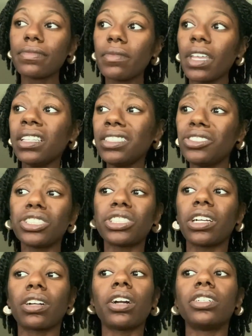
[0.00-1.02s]
And this is just to
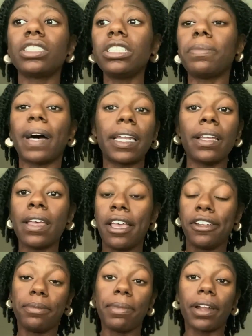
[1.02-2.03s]
encourage anybody,
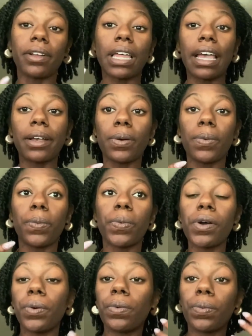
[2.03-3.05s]
no matter
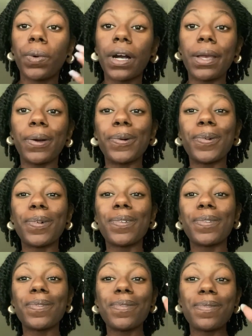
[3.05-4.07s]
what
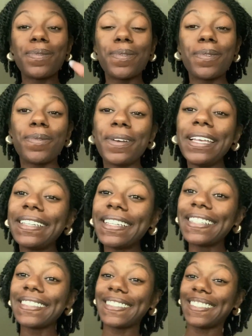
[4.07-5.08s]

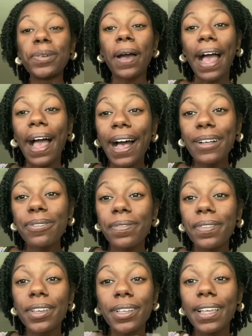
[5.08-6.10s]
weakness you have,
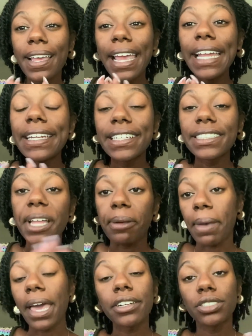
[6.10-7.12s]
it does not
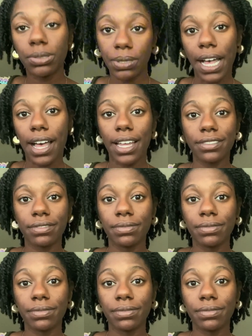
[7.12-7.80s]
matter to God.